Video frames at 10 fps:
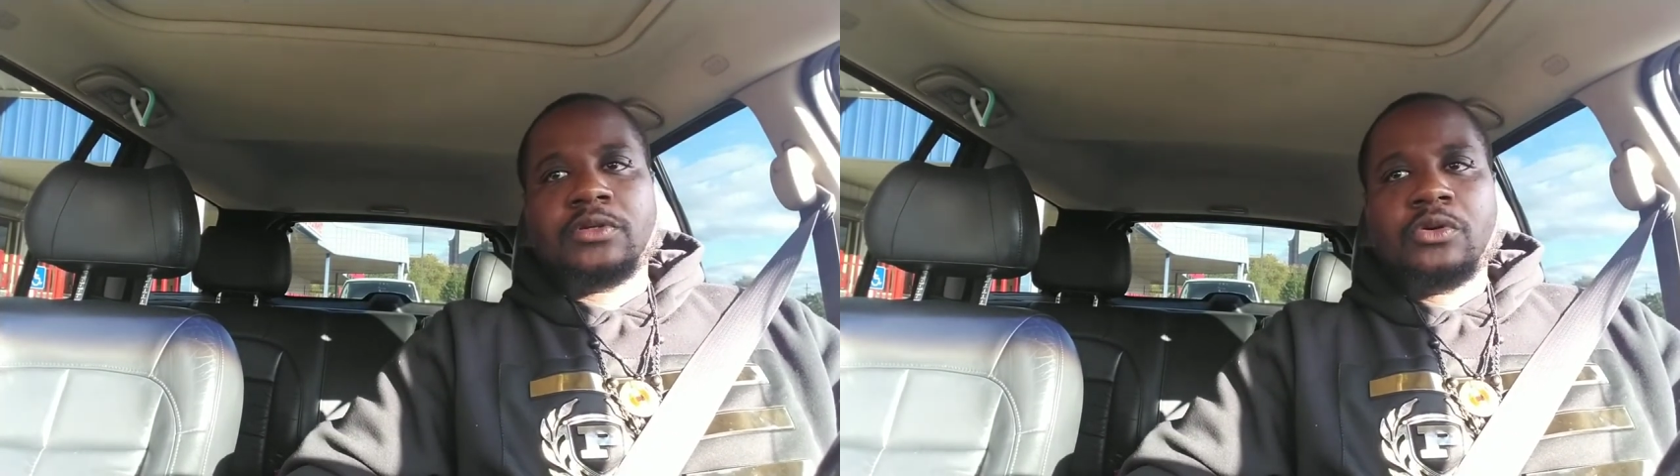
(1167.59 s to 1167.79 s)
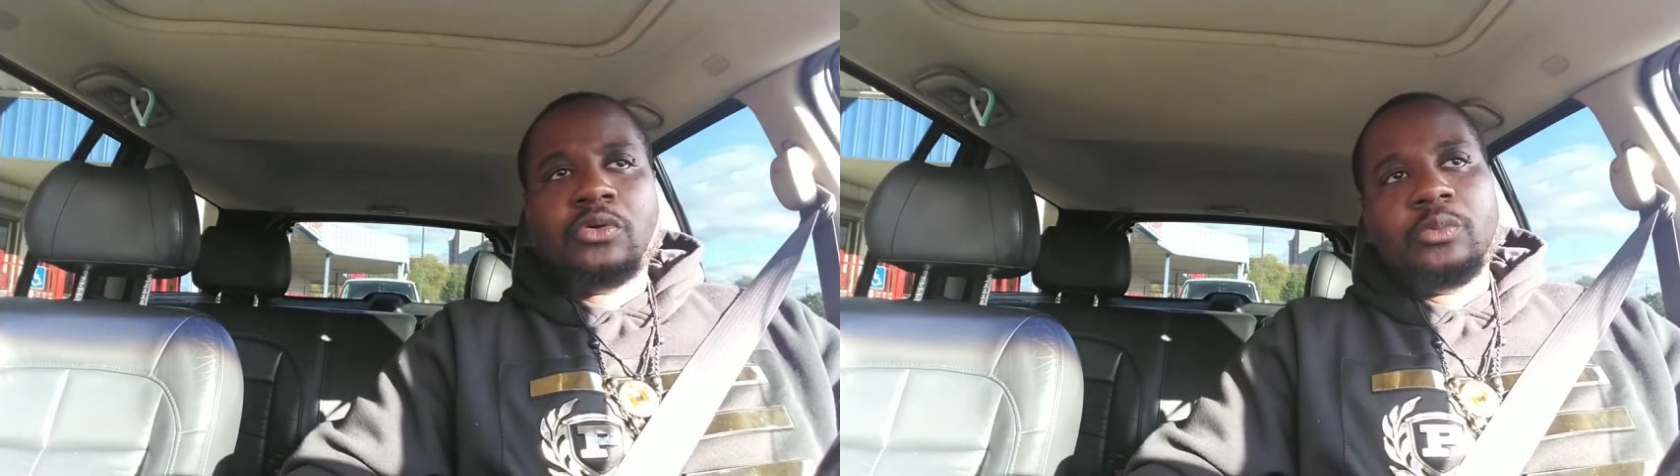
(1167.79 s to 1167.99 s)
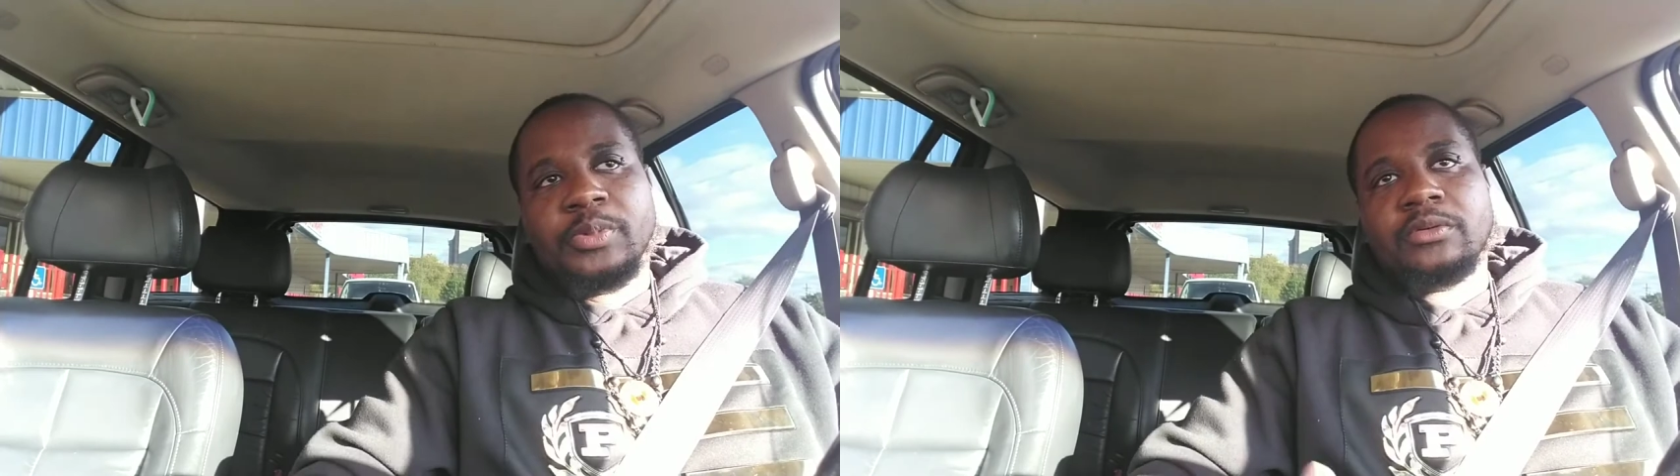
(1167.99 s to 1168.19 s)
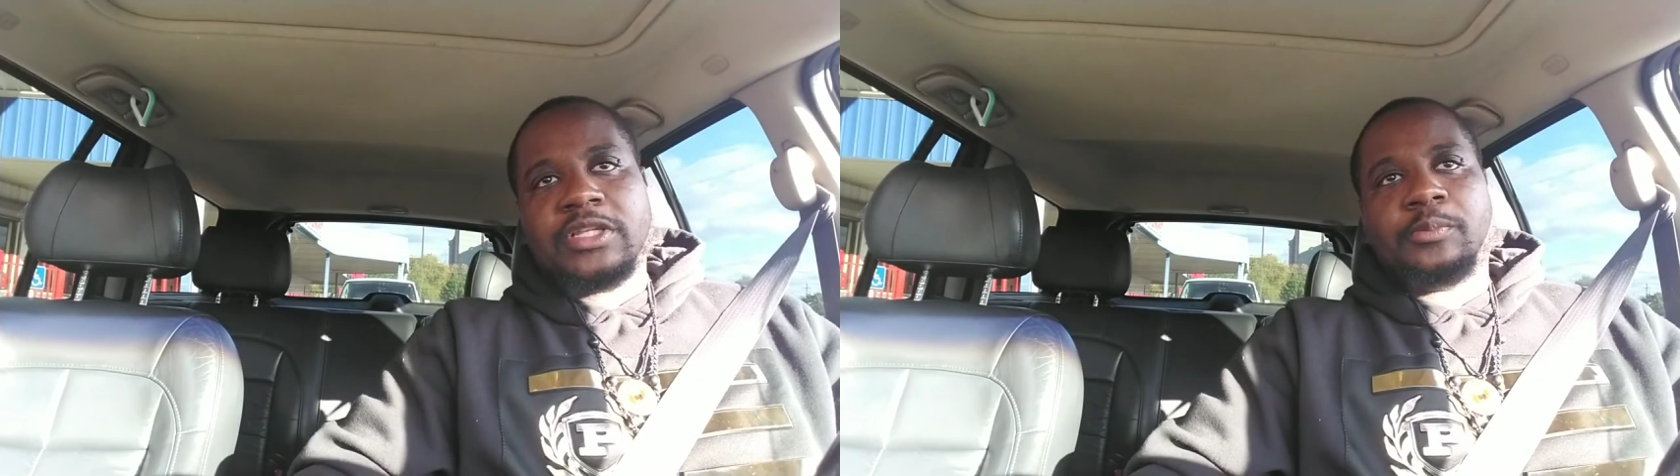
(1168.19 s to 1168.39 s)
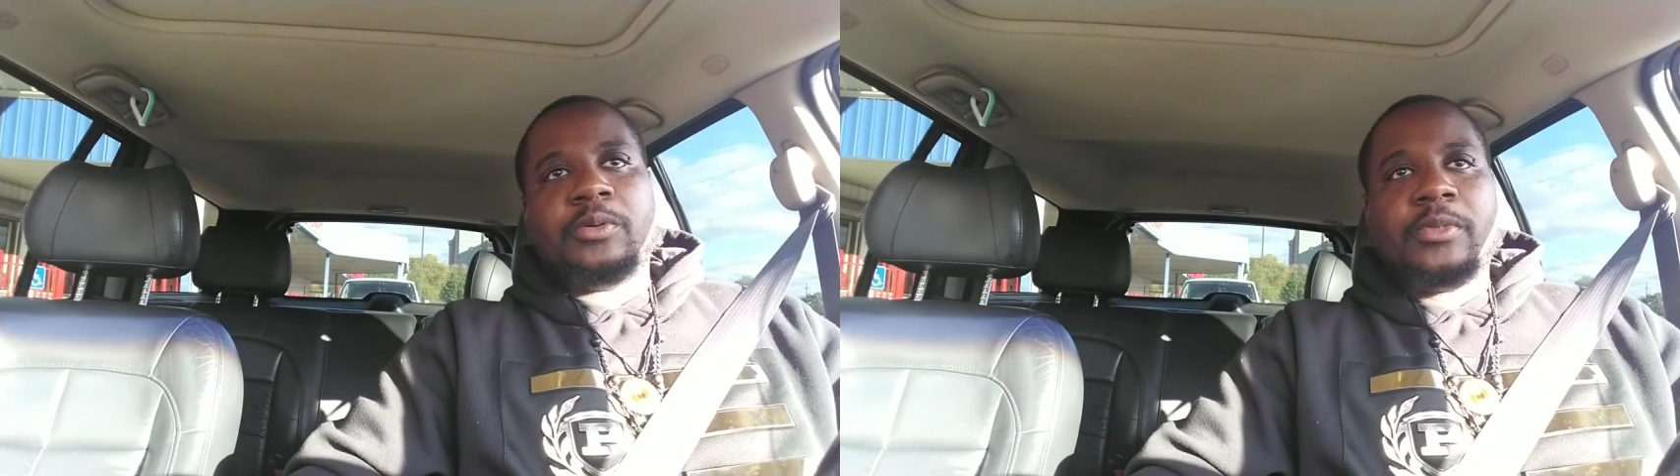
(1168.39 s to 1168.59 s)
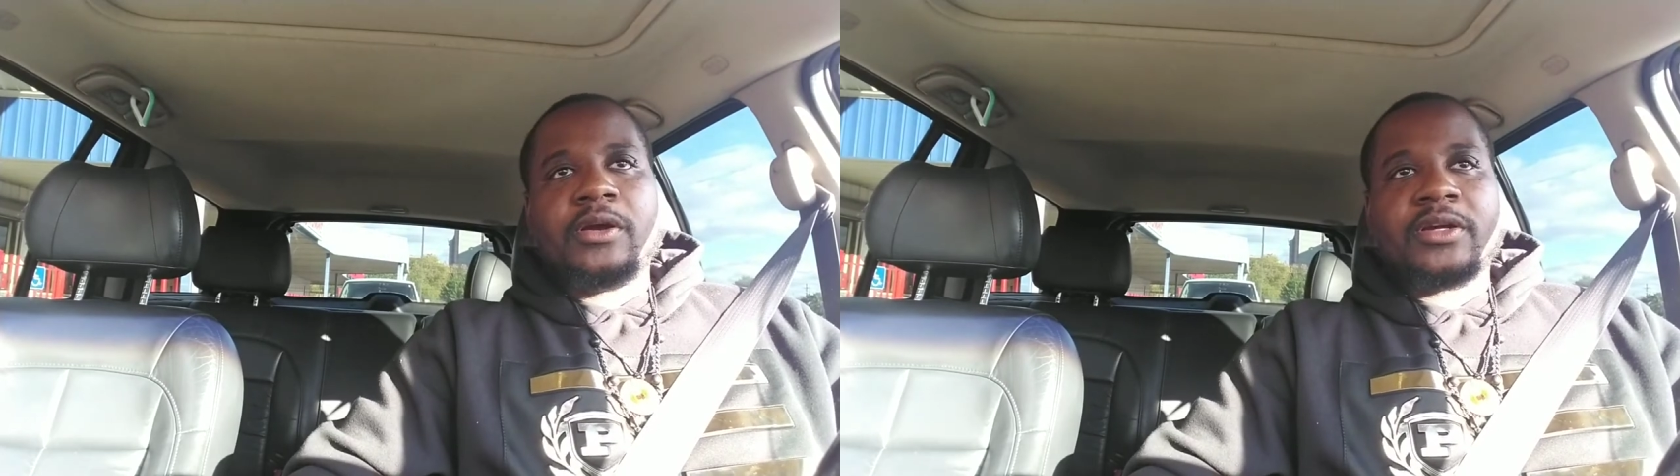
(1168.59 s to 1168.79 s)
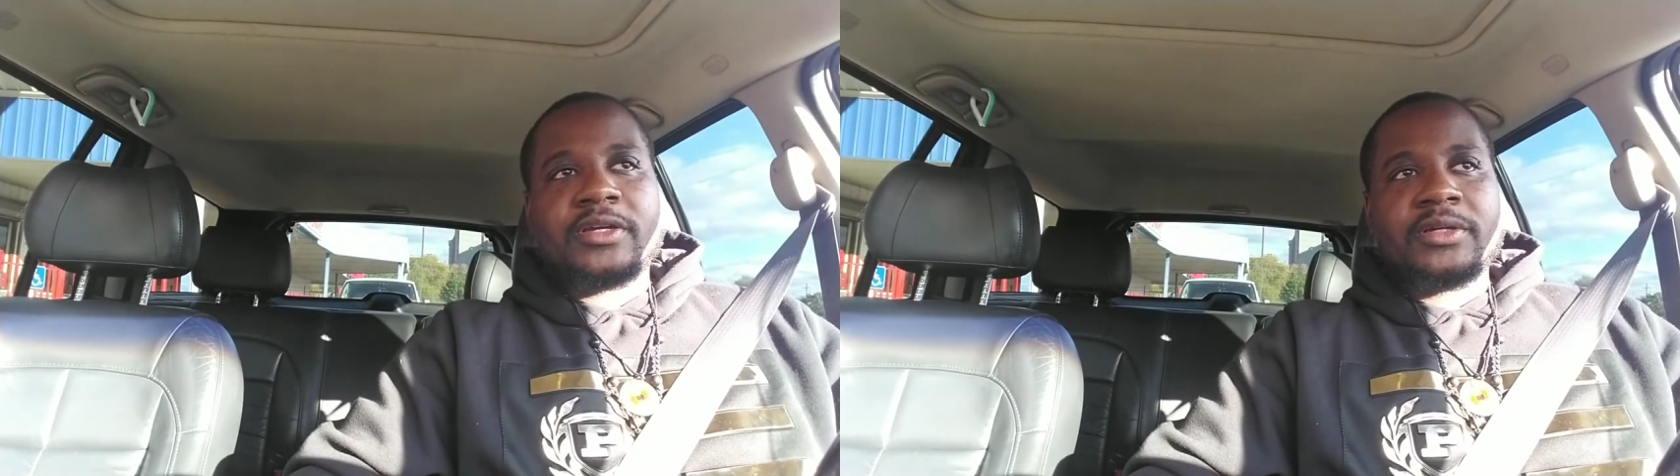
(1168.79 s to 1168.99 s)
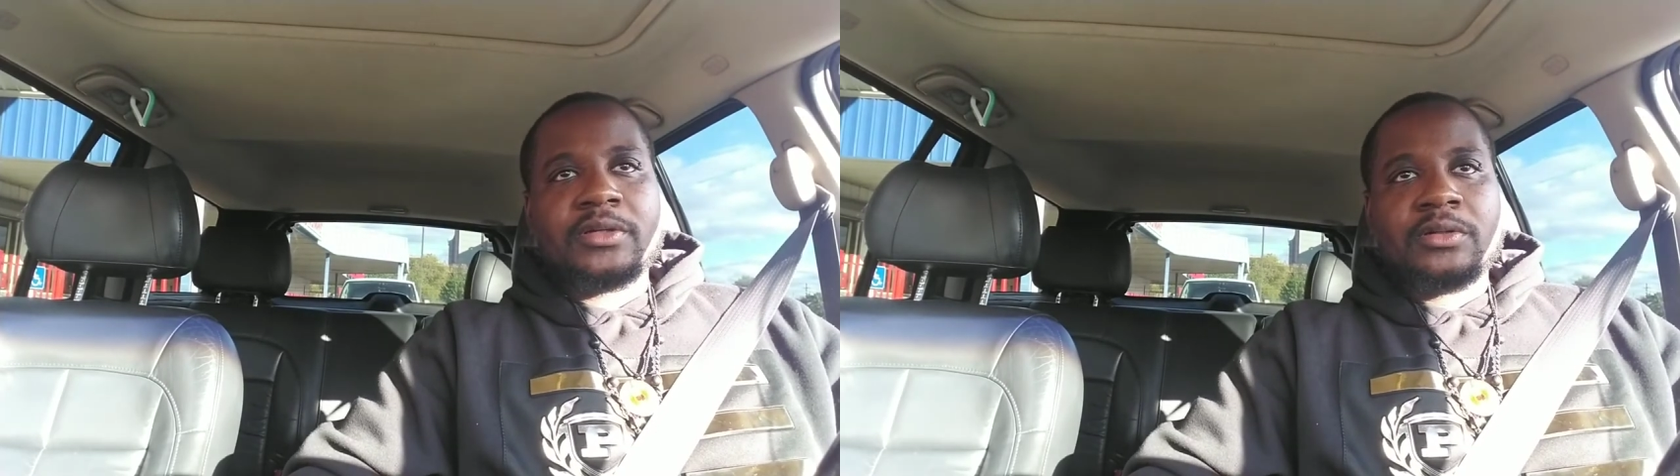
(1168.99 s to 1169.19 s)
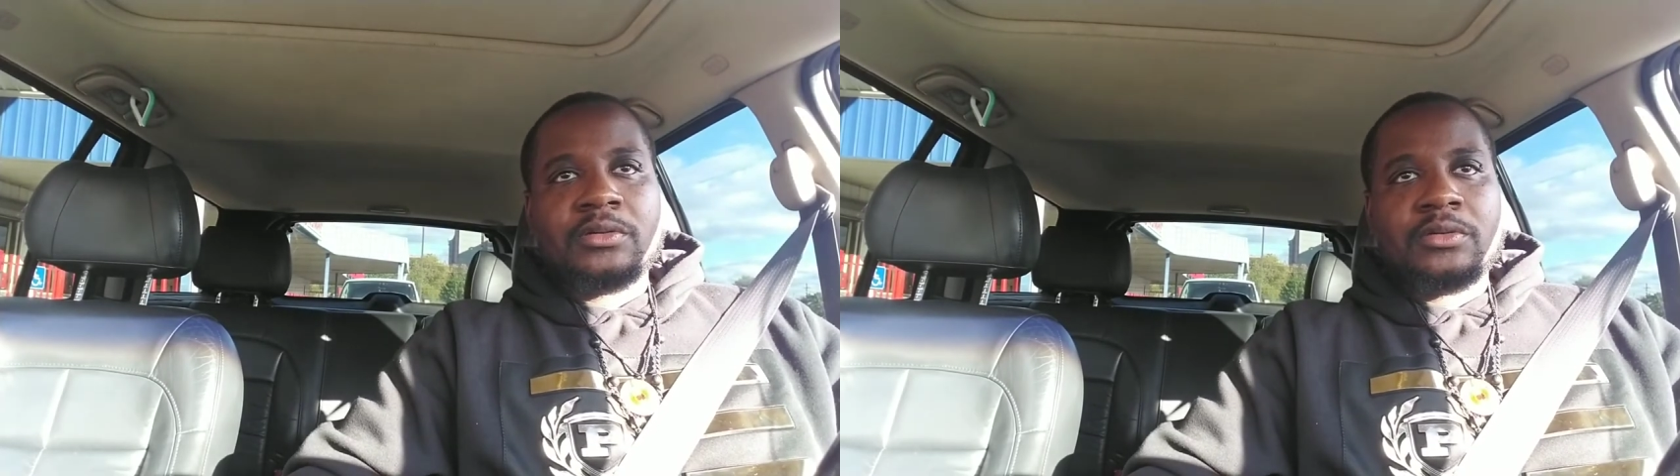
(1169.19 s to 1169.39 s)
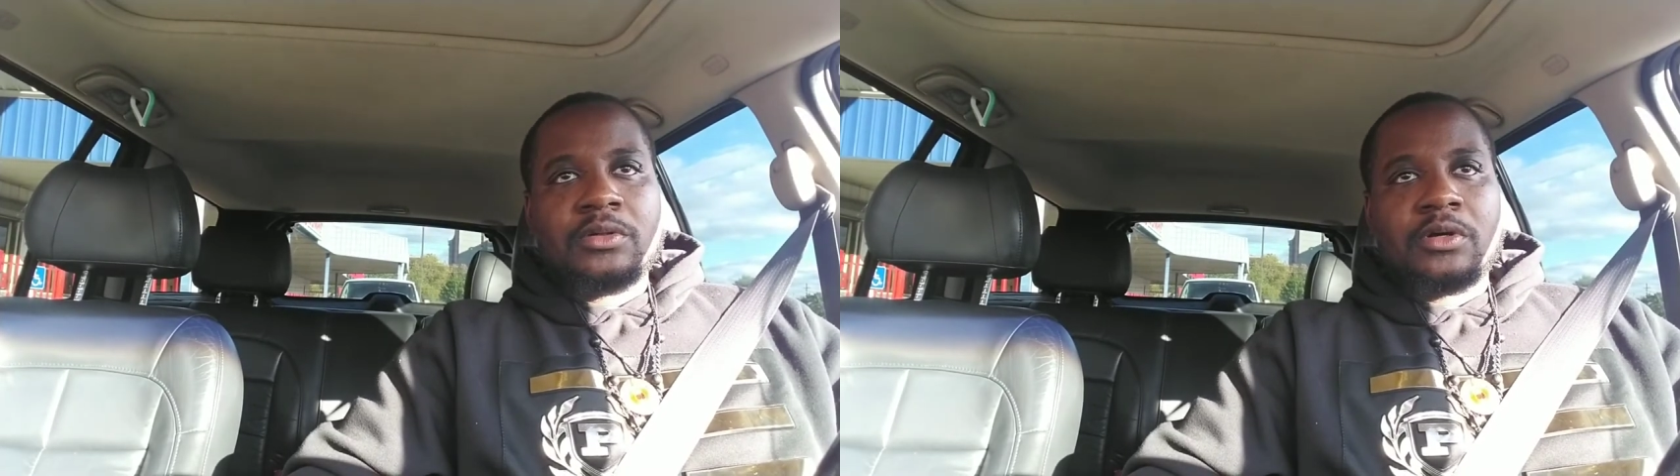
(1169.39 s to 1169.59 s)
Who built up America?
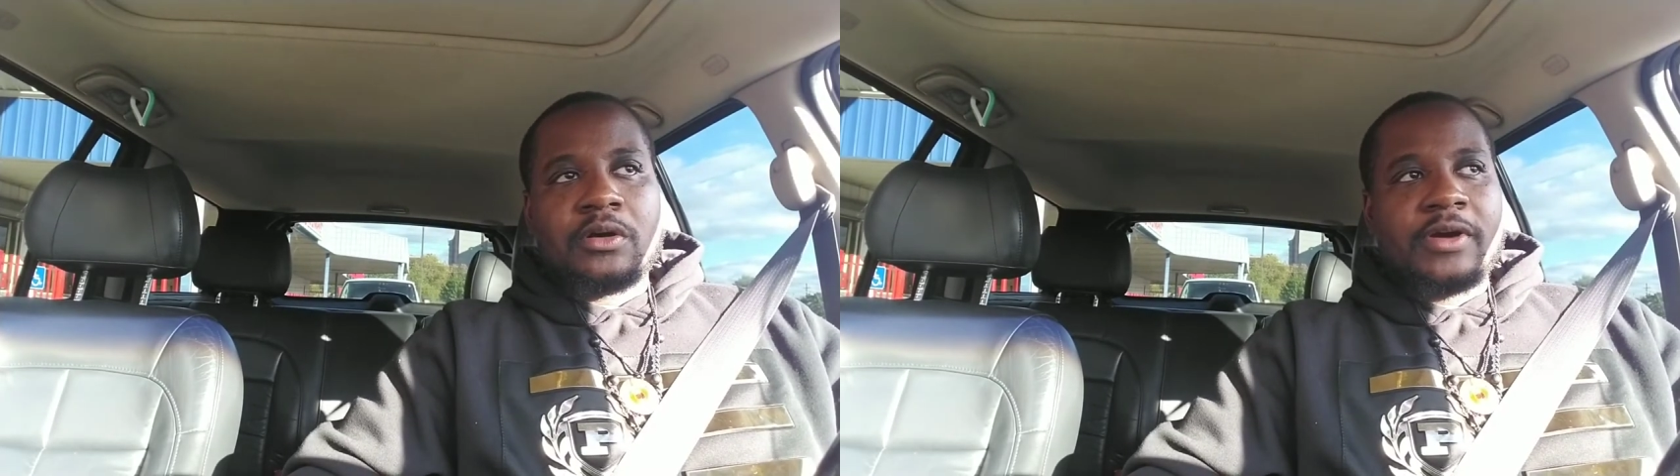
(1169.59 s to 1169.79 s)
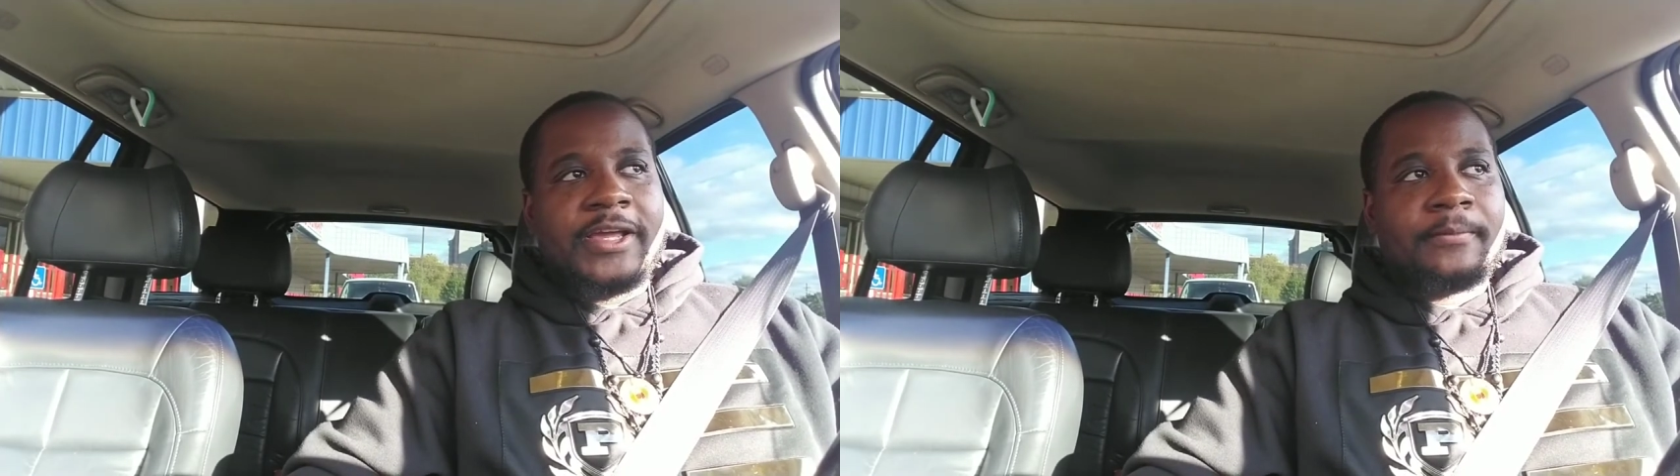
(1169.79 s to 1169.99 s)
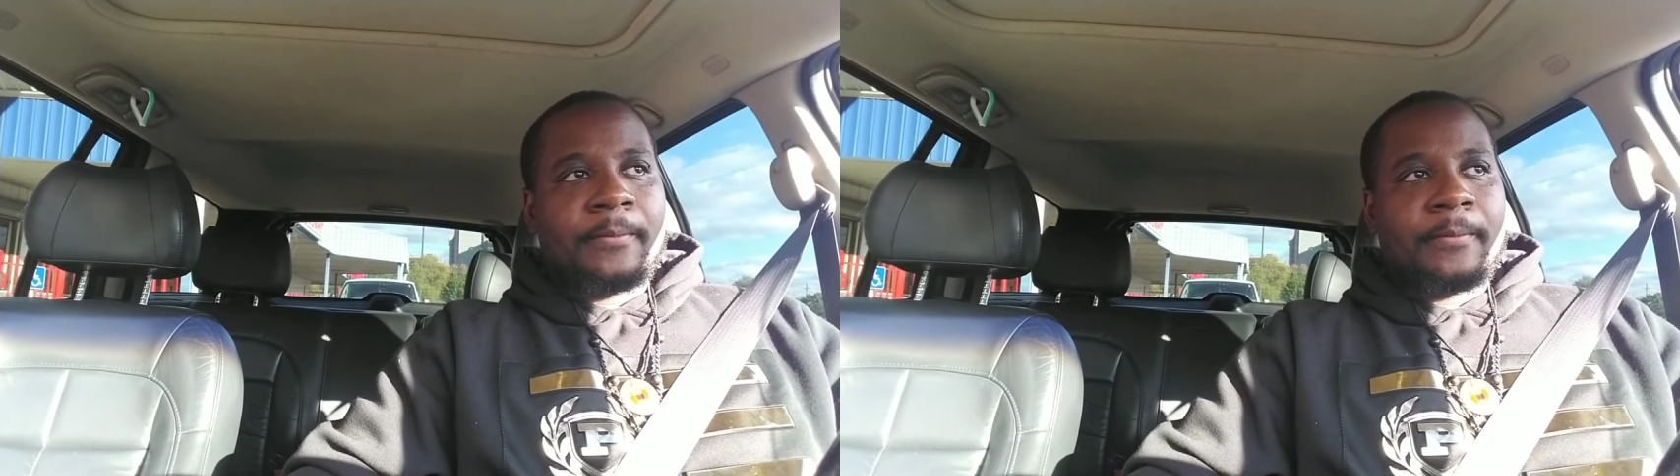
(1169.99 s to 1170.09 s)
All right?